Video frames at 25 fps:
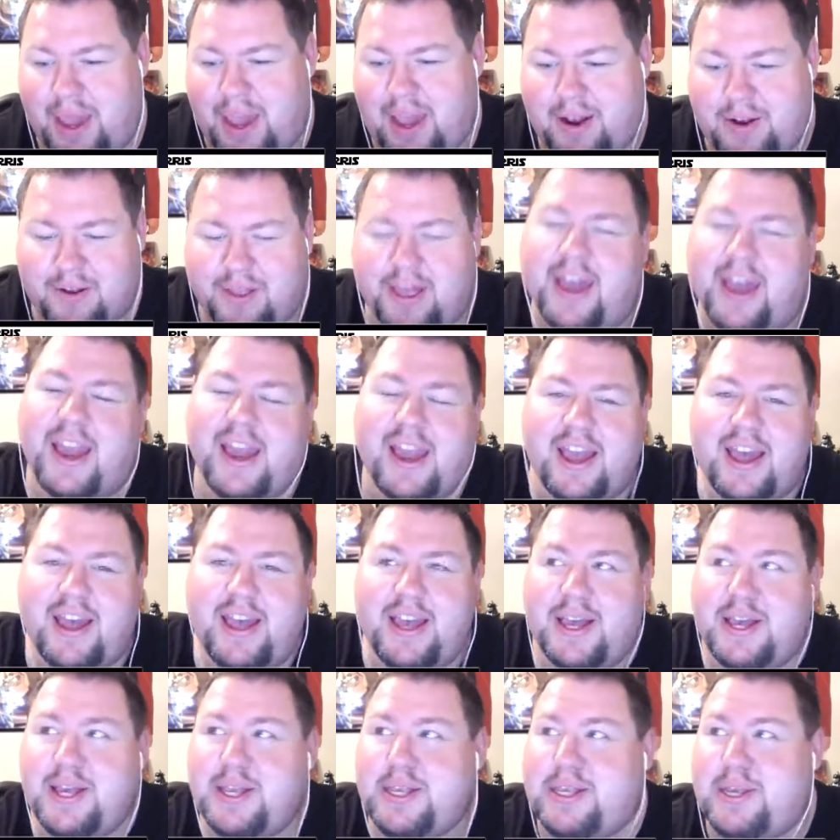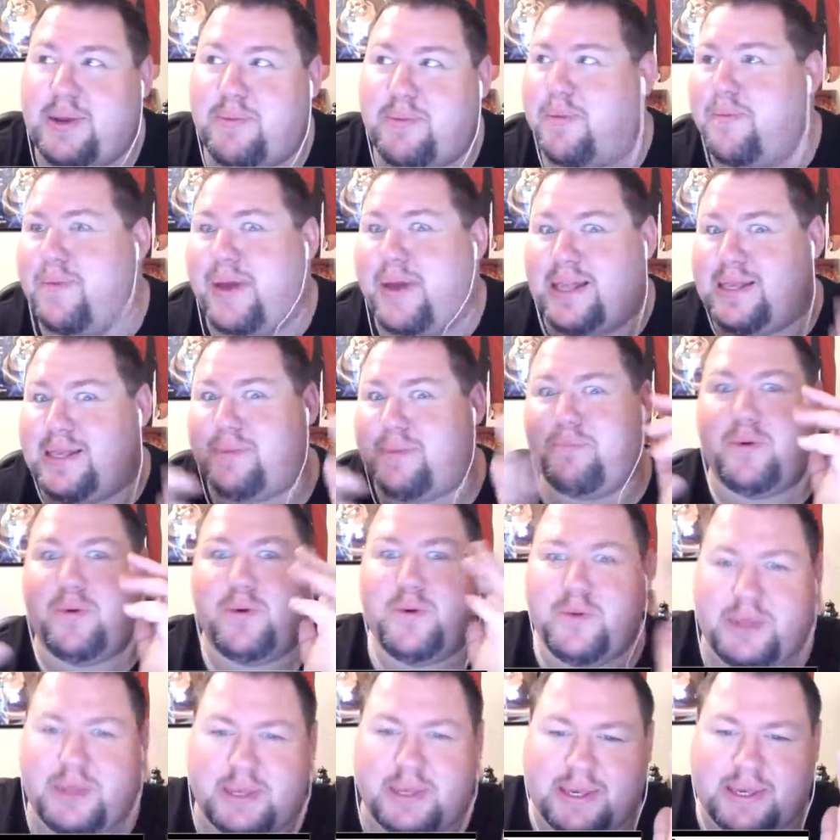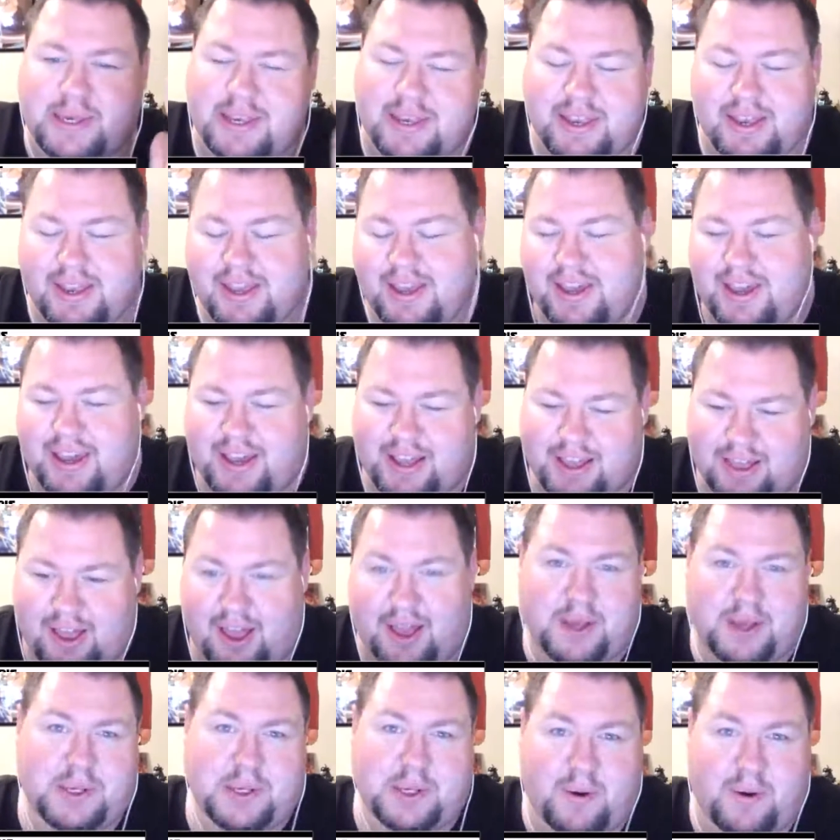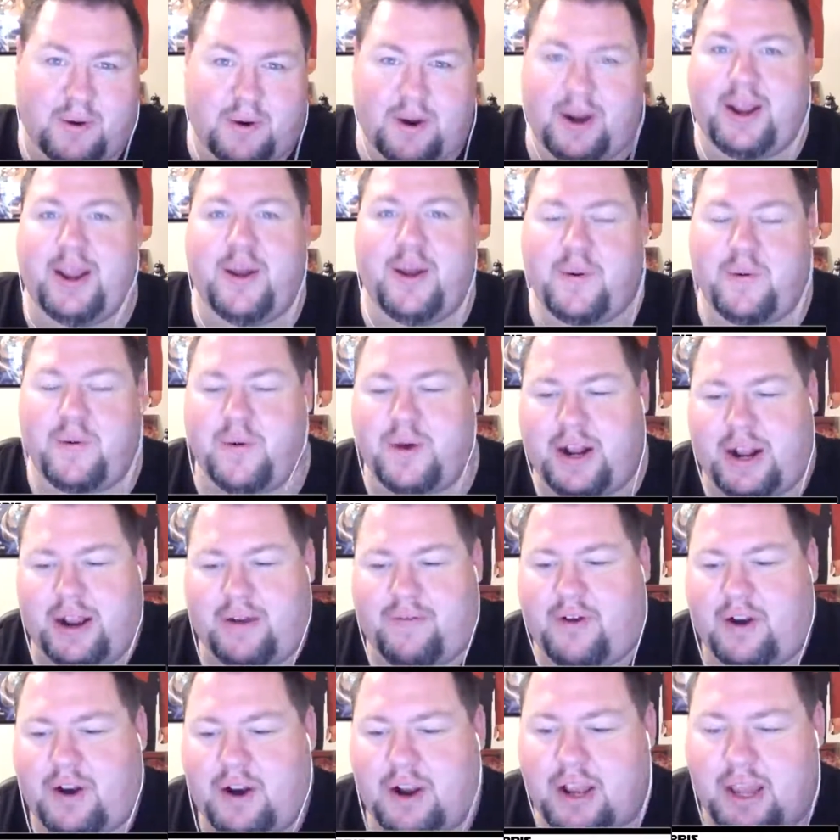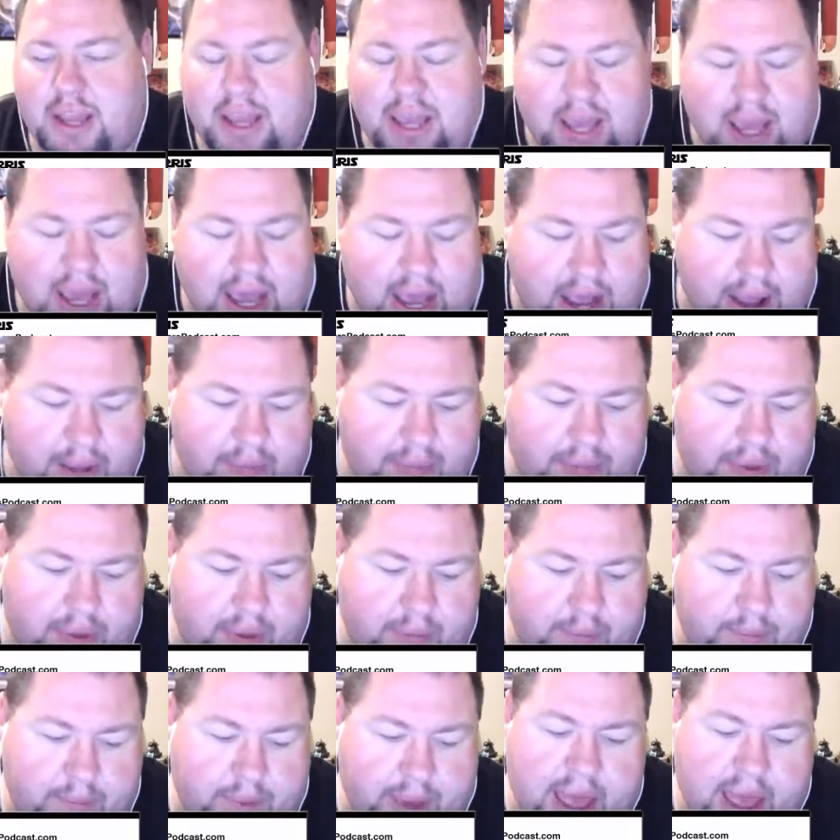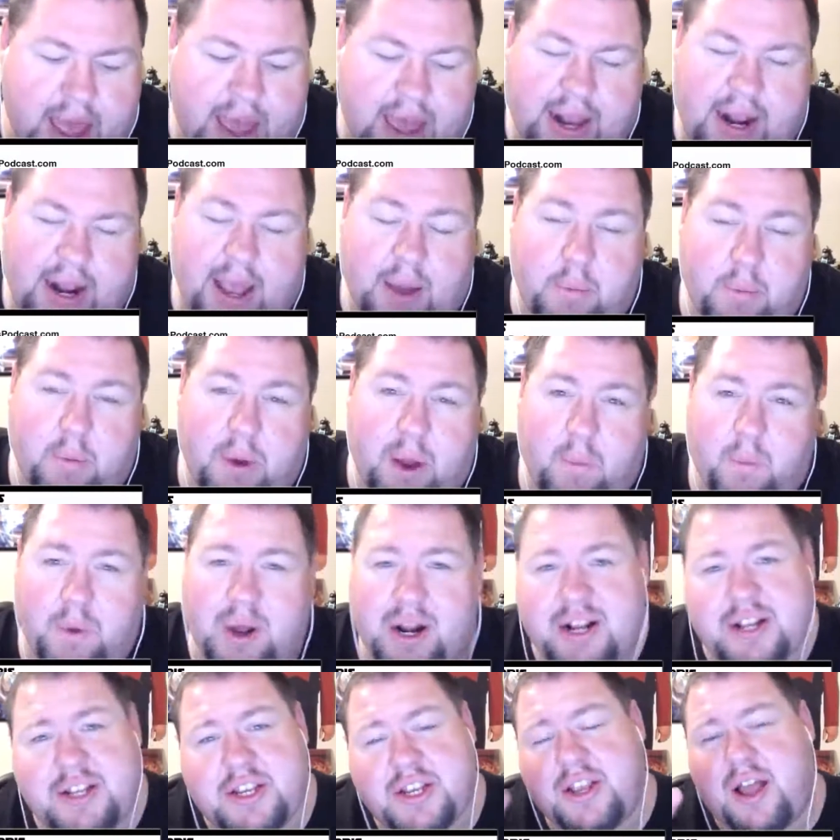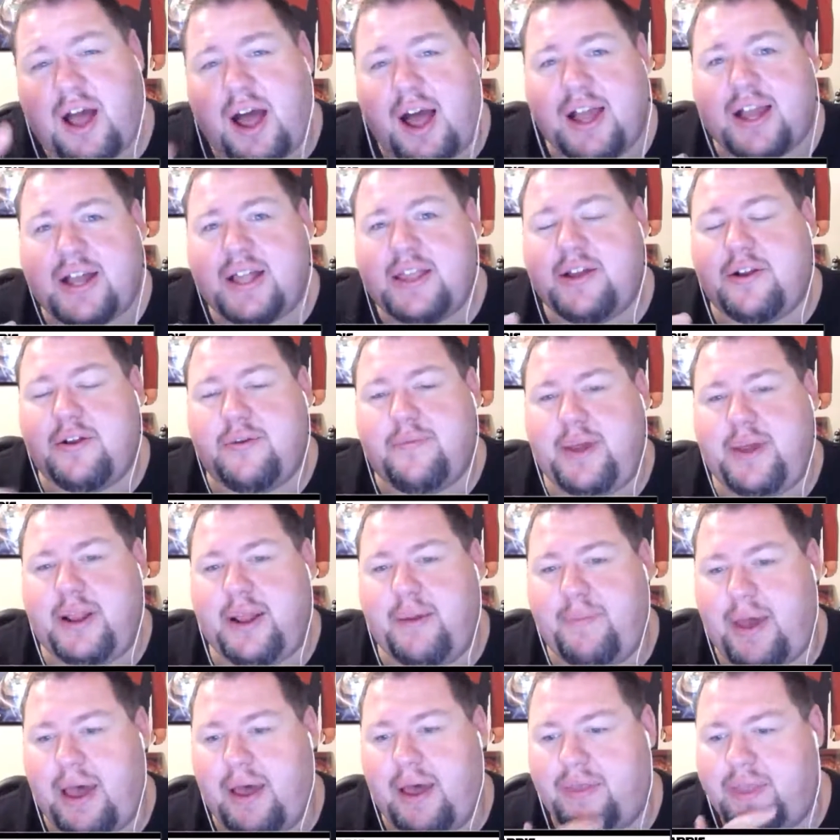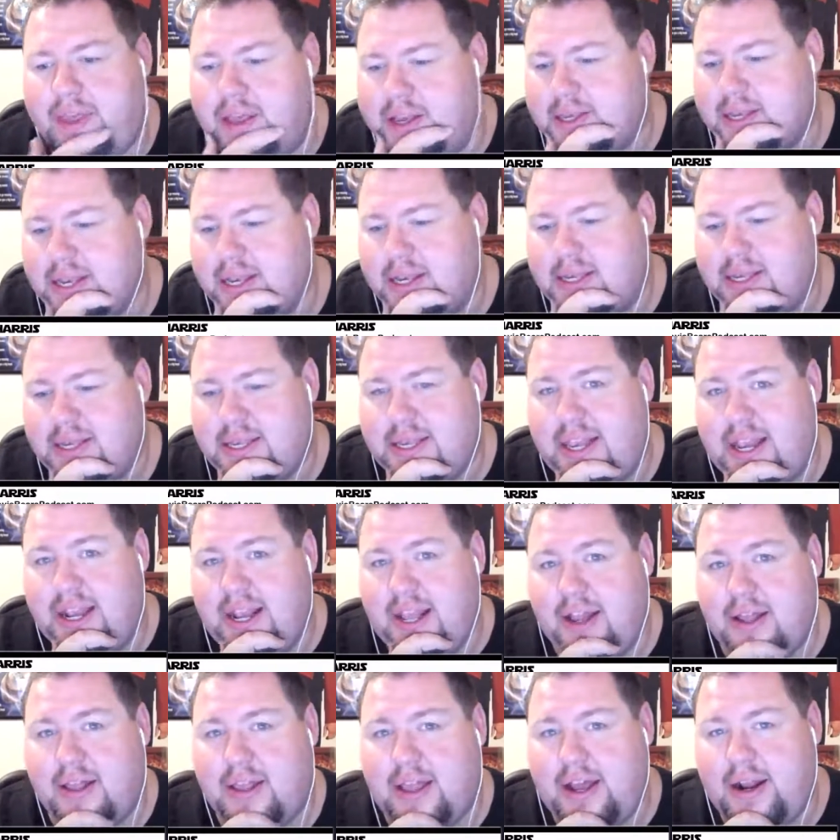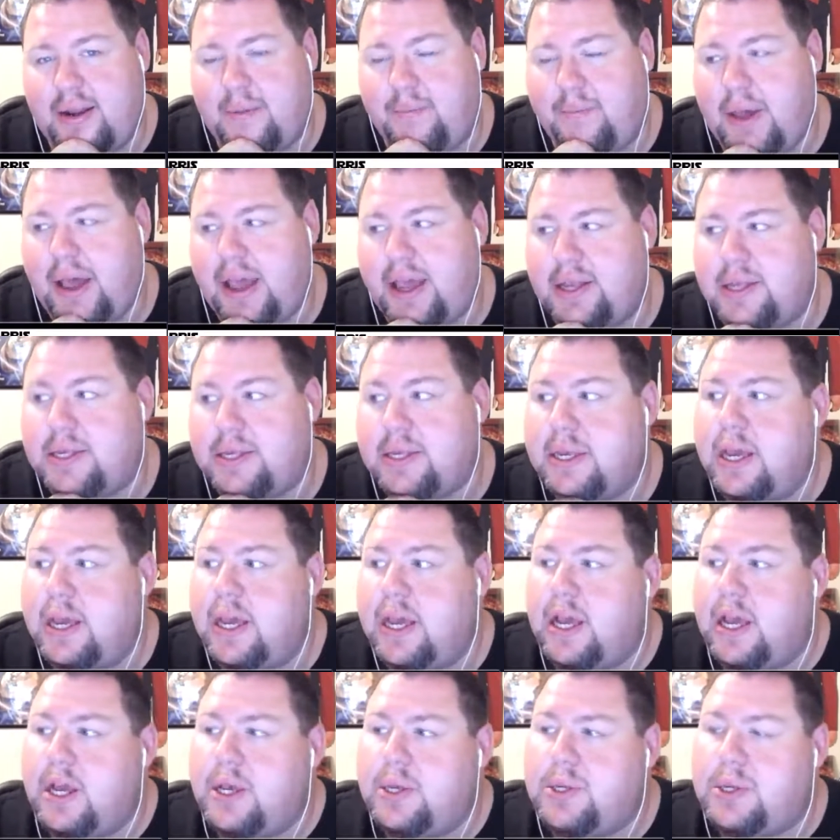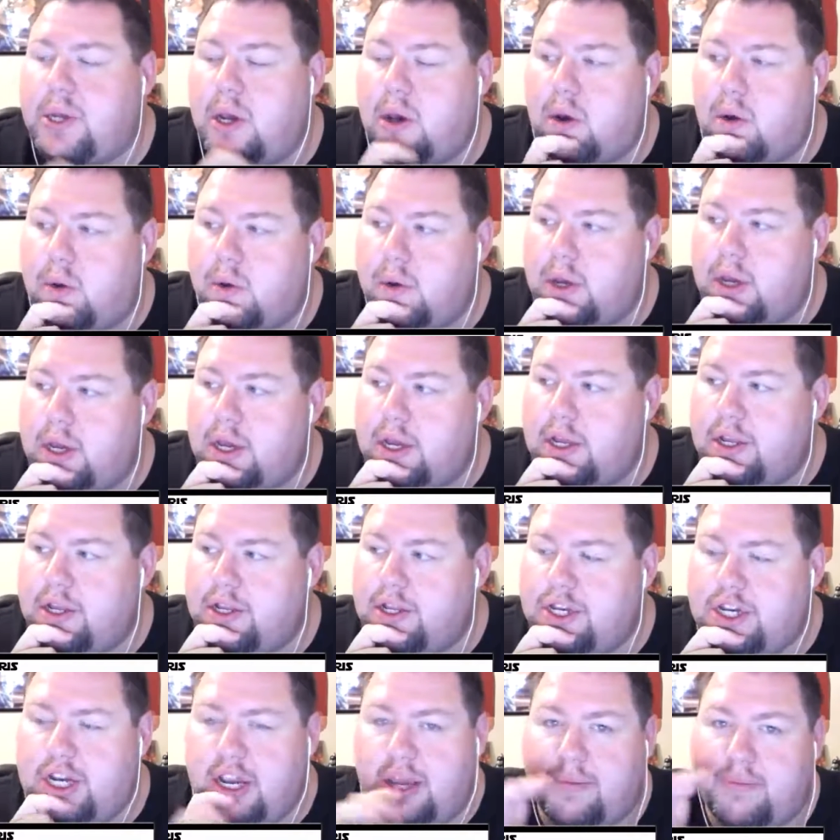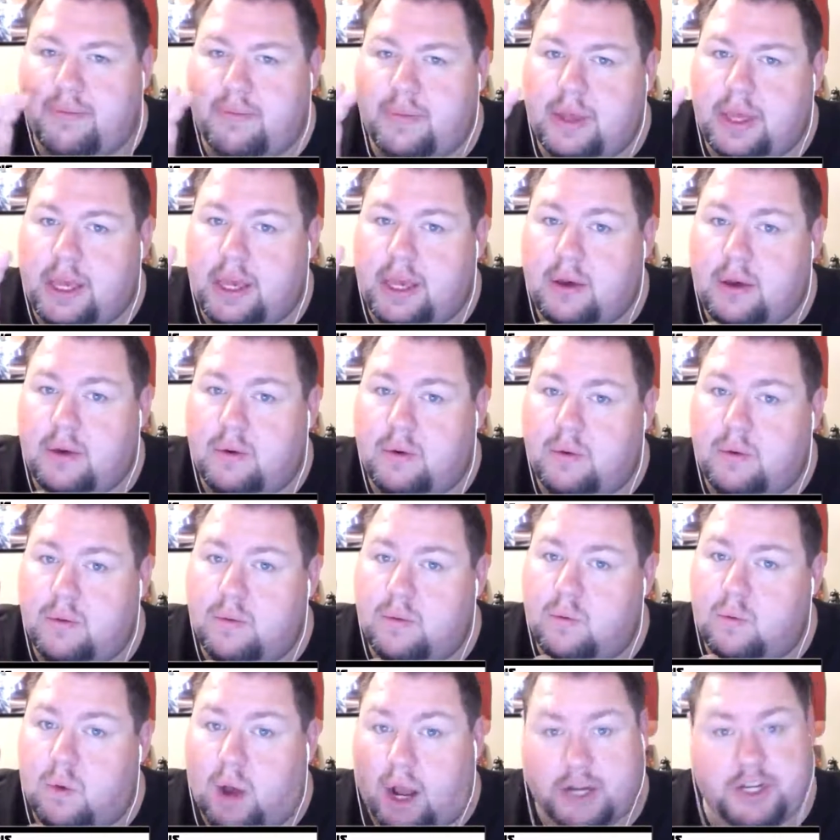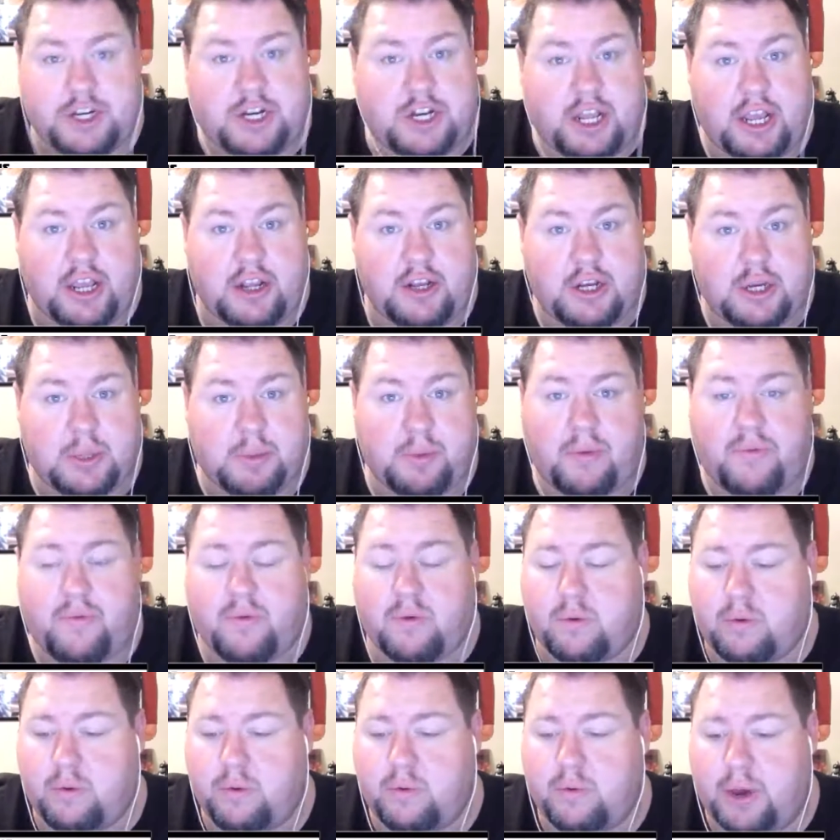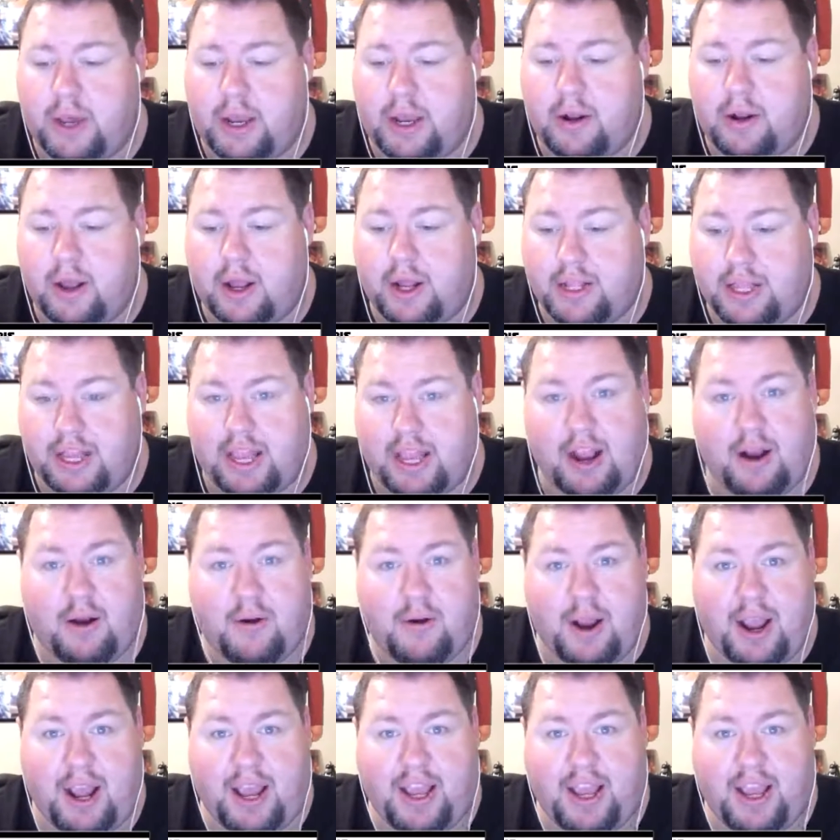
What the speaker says: or like Superman's boots. Long story. Whatever. But I wanted to talk a little bit about this because it's getting a lot of buzz. So, Jim, you watched it just before we went on the air, right?